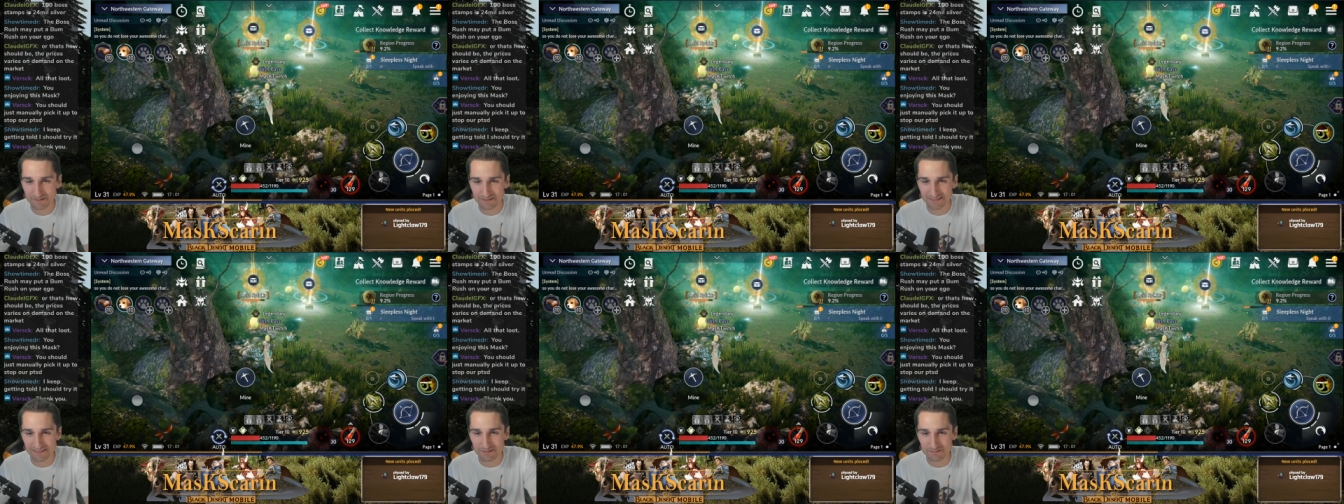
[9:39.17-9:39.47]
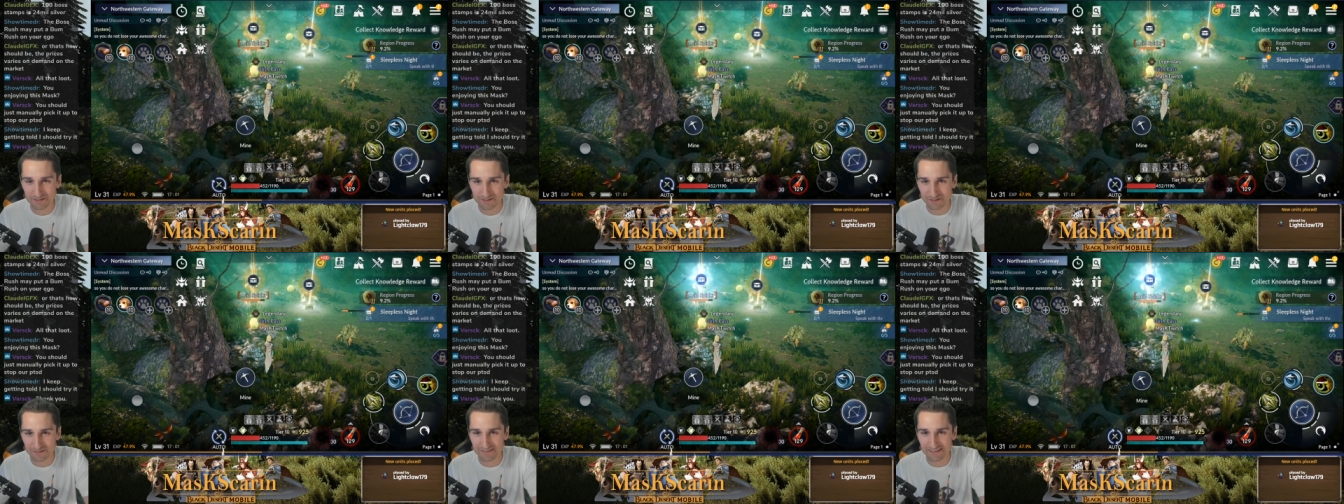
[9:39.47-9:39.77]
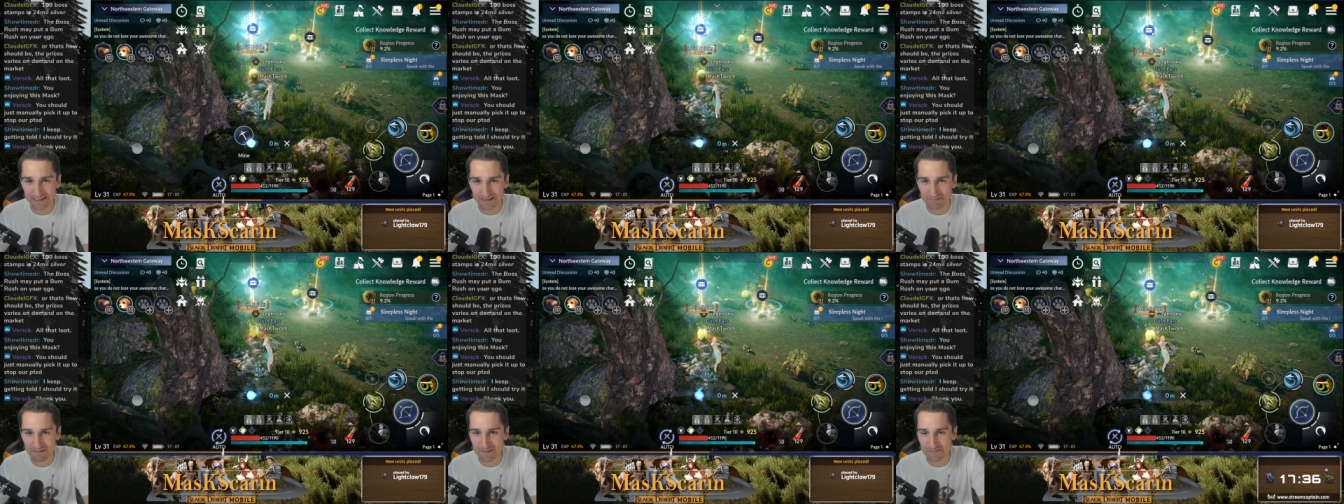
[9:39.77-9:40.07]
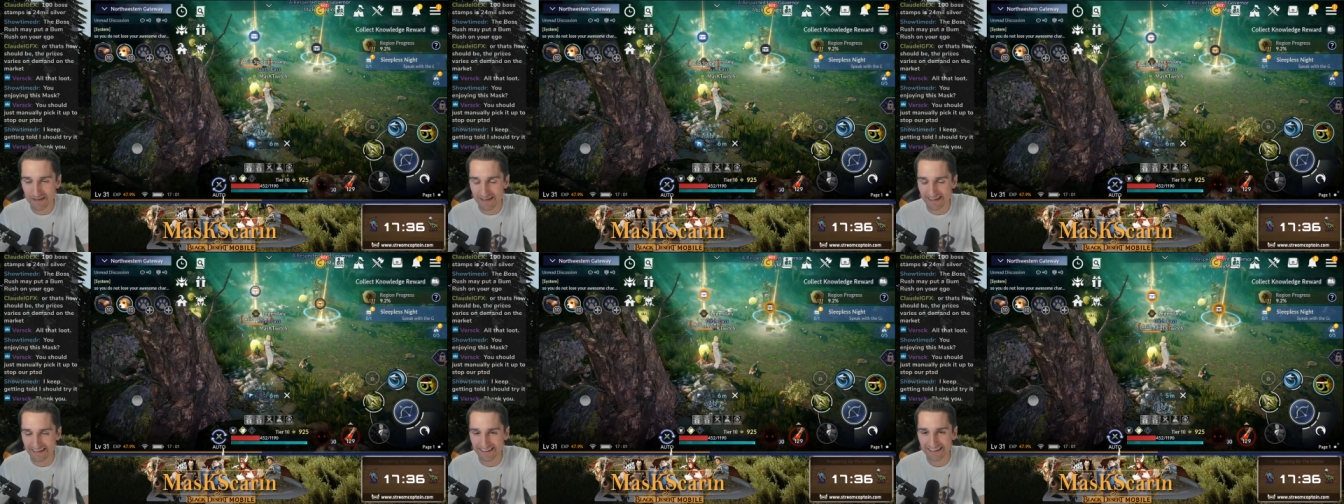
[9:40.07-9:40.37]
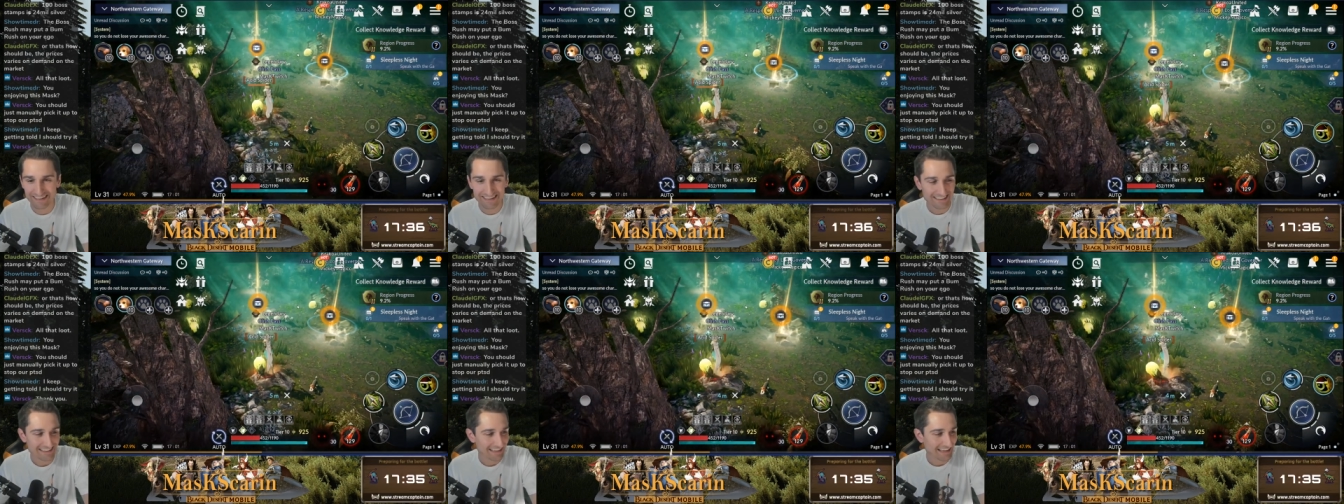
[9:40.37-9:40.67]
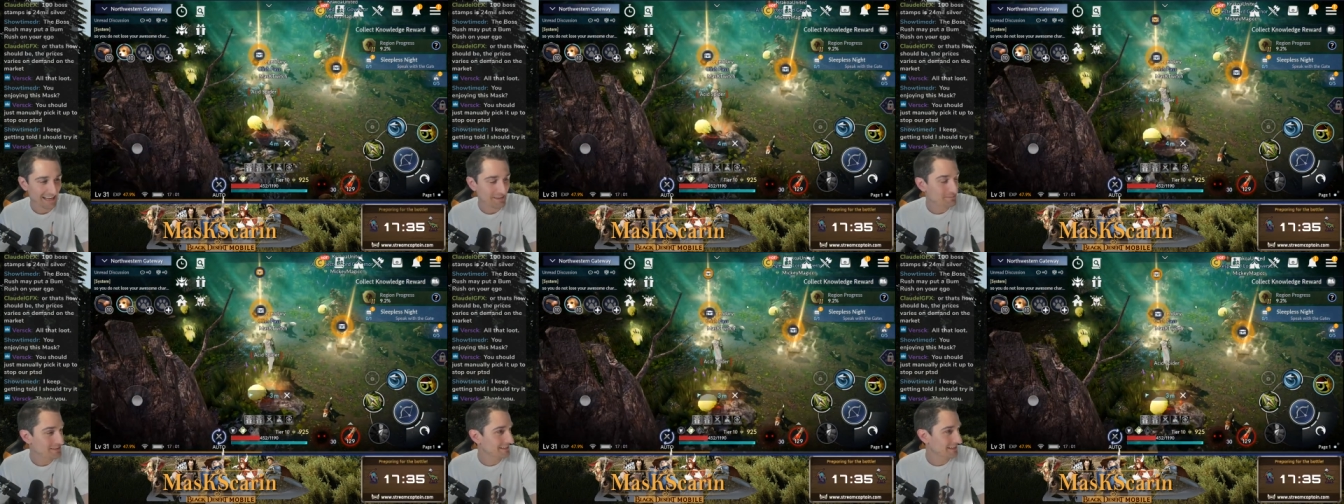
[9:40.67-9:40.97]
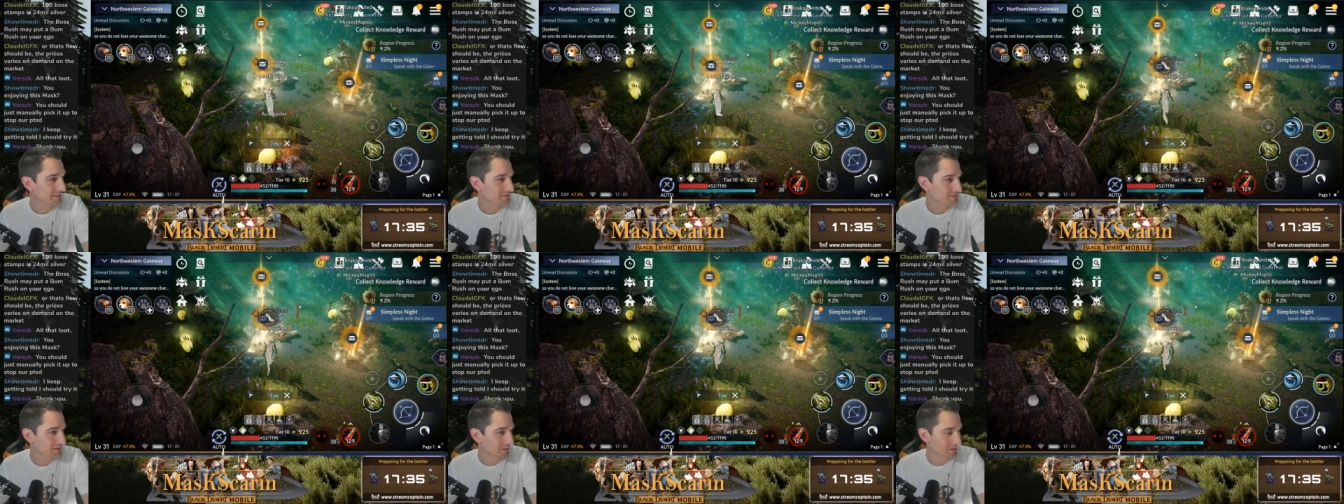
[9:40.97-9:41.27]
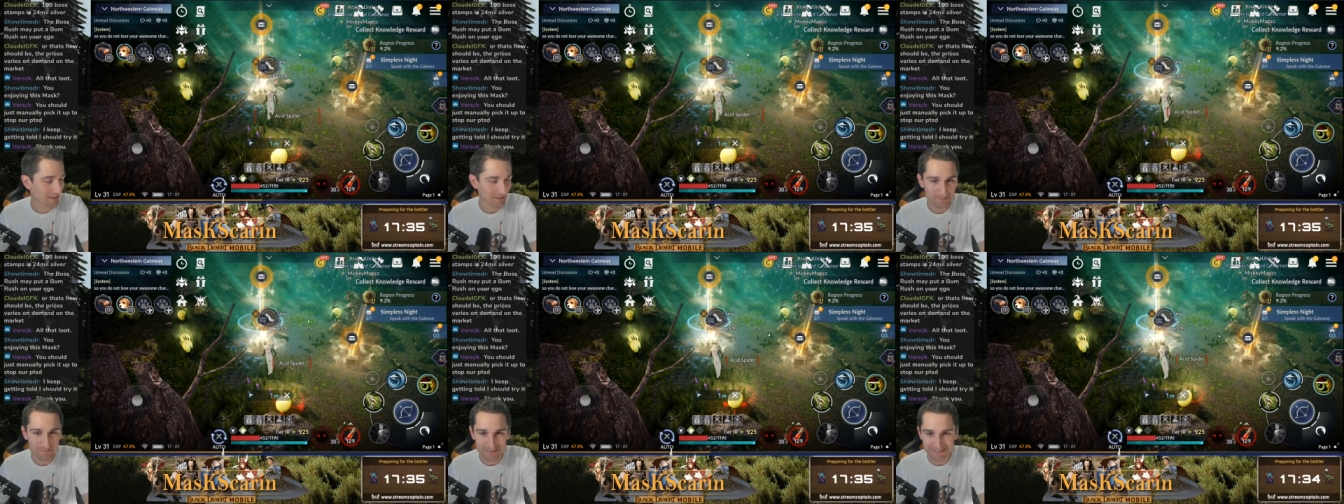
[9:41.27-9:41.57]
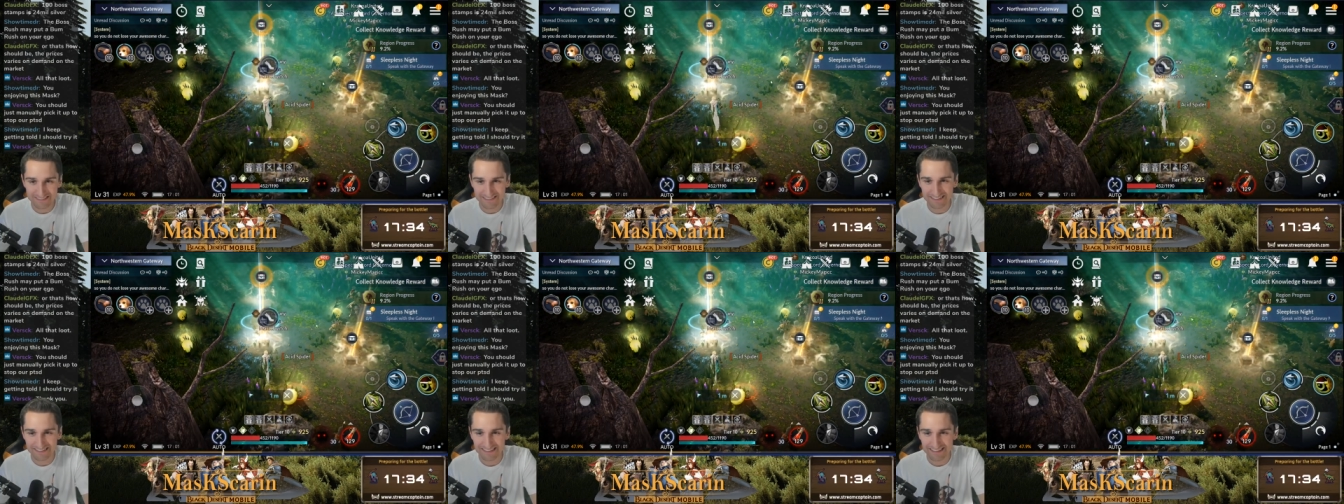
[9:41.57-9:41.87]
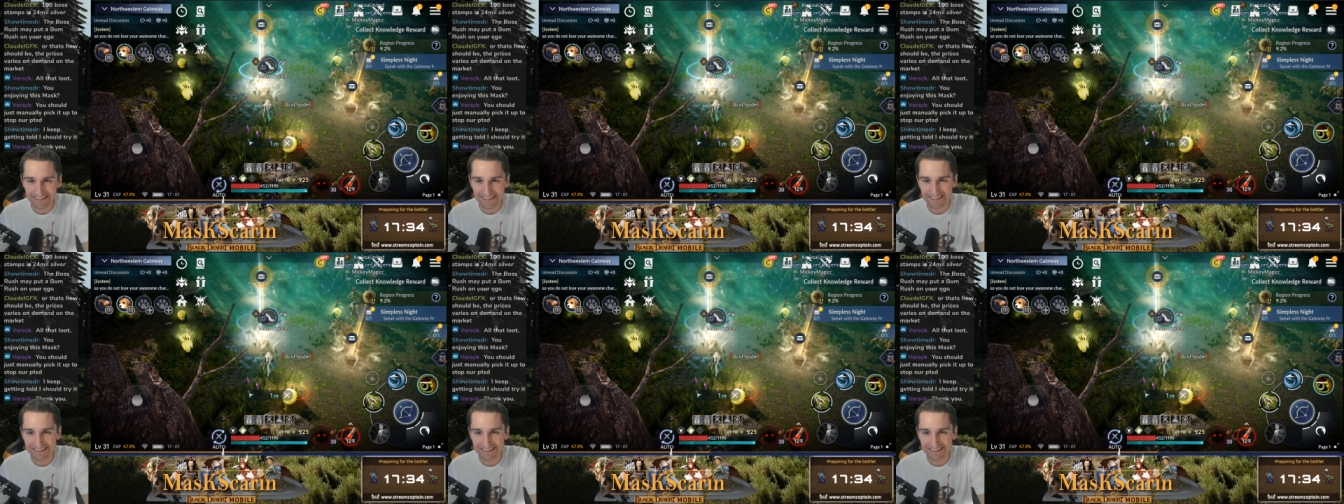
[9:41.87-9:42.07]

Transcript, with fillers: What's up, Showtime? My bad. I mi I've totally missed you.